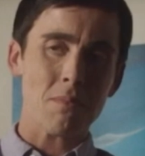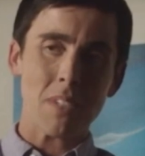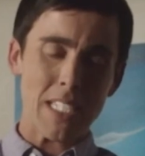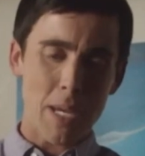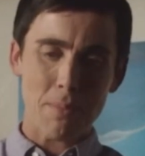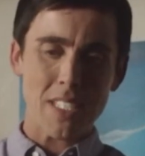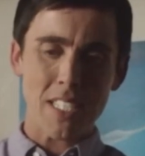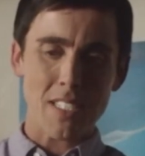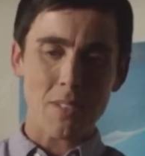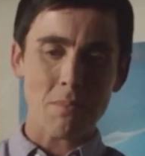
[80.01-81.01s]
after the
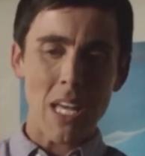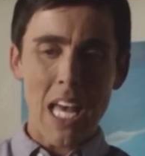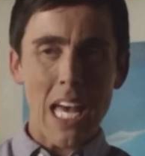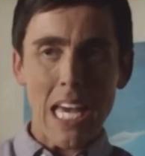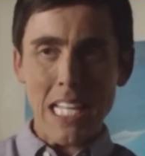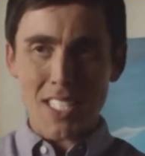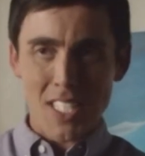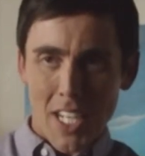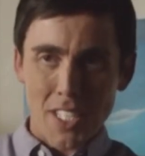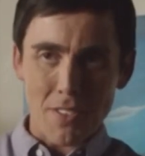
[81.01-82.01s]
upcoming refugee incident in
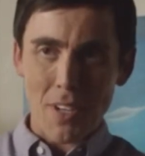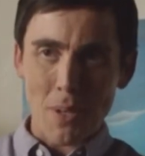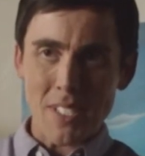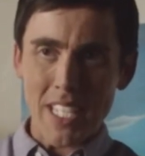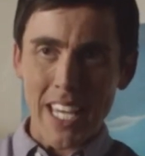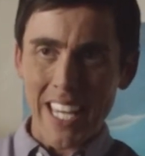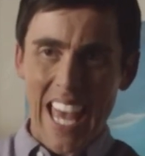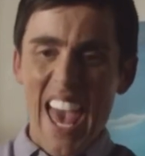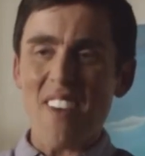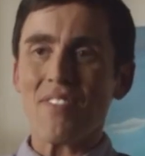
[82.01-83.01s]
episode 5,
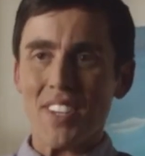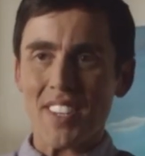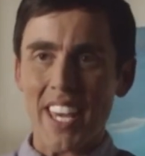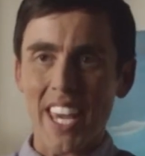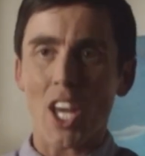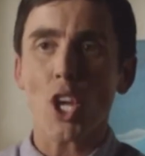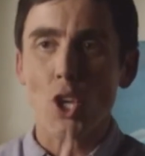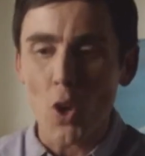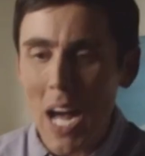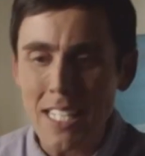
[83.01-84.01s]
the criticisms against